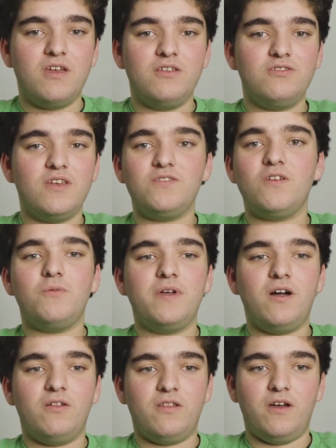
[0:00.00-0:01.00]
Just so we
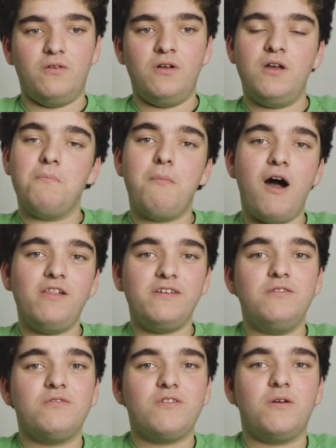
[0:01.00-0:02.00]
all know,
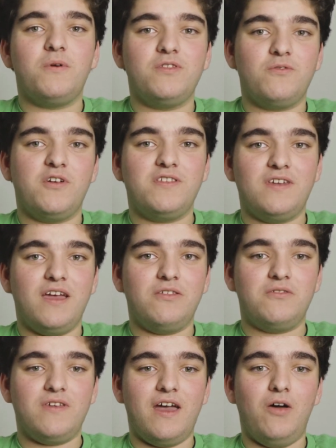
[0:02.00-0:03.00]
molecules are what join
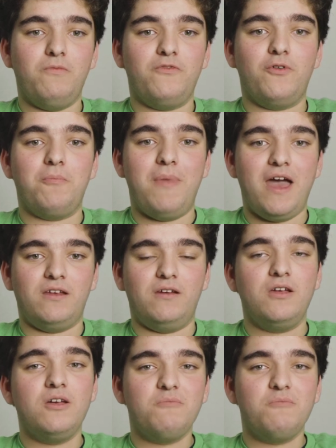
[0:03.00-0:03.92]
together to help form matter,